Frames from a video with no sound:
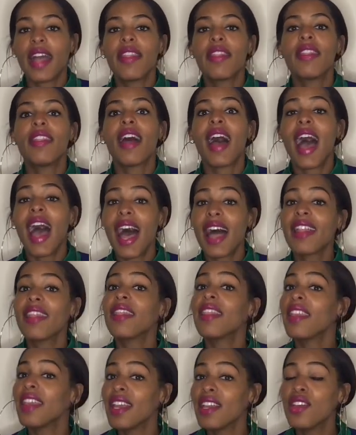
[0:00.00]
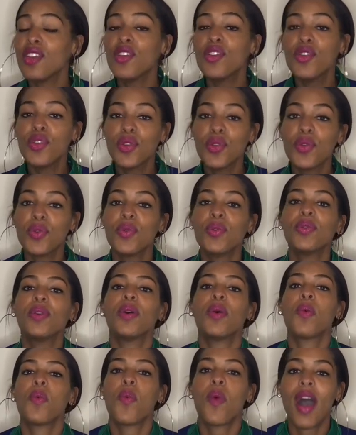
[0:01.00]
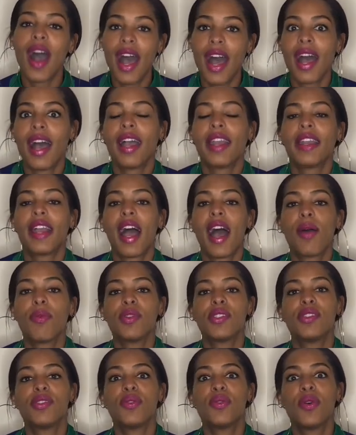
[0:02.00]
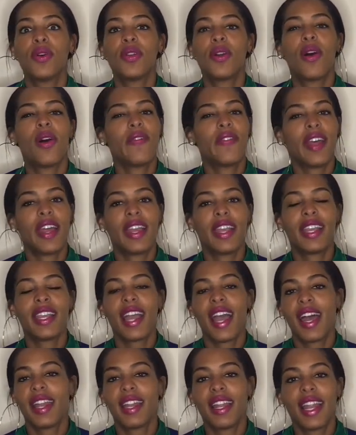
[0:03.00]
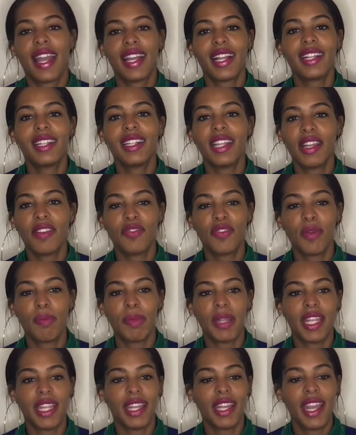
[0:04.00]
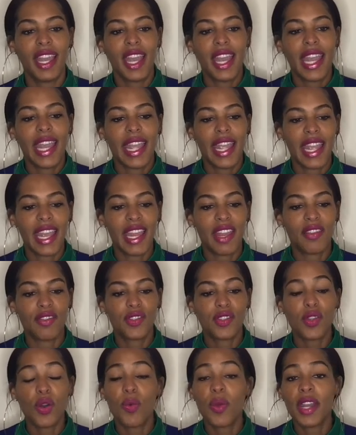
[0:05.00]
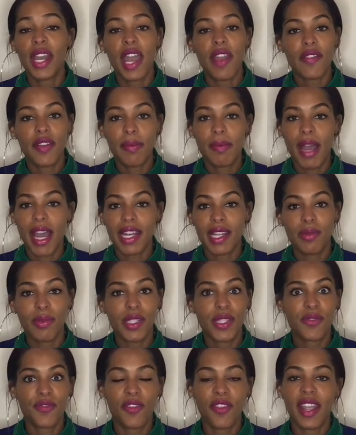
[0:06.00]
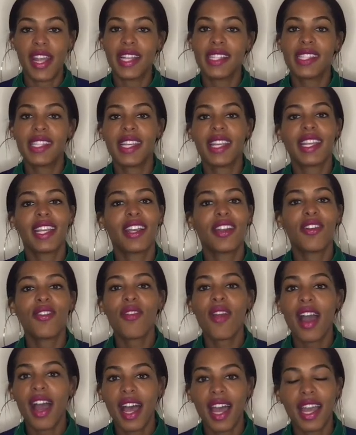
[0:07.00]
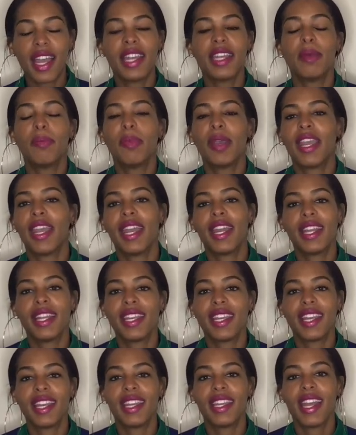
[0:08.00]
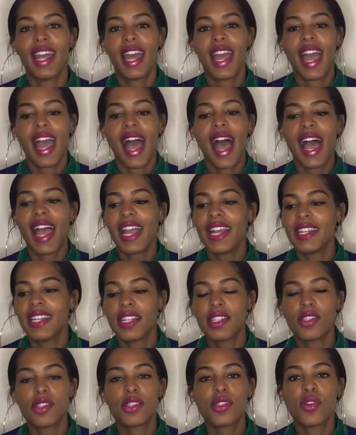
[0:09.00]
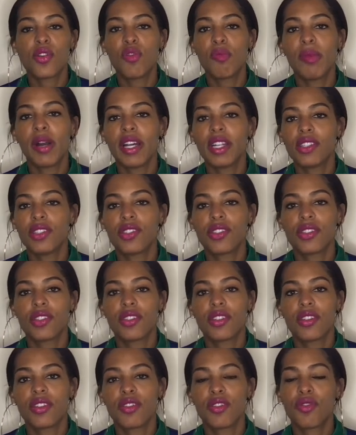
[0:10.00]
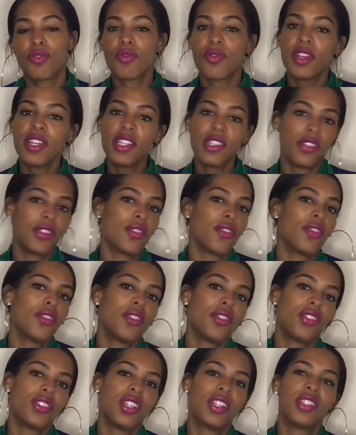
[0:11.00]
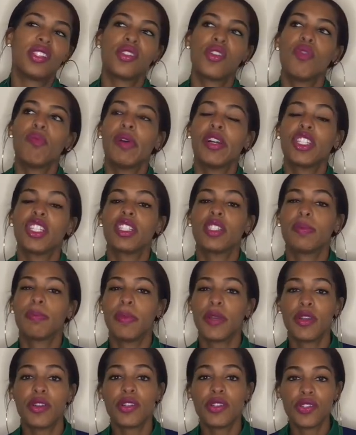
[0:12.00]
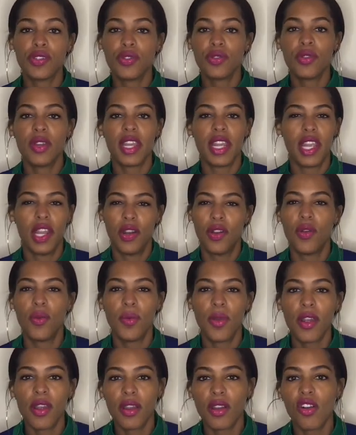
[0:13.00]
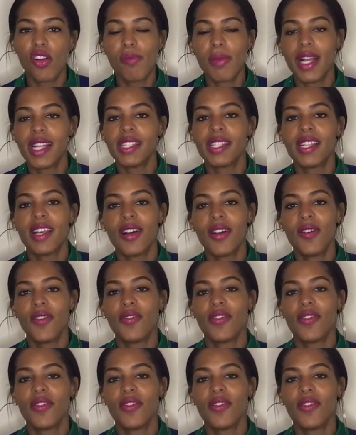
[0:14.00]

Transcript: I then knew why I was doing all that. It kind of like clicked for me. And so when everybody was frantic and crying and panicking, I had done so much research and so much spiritual inner work on myself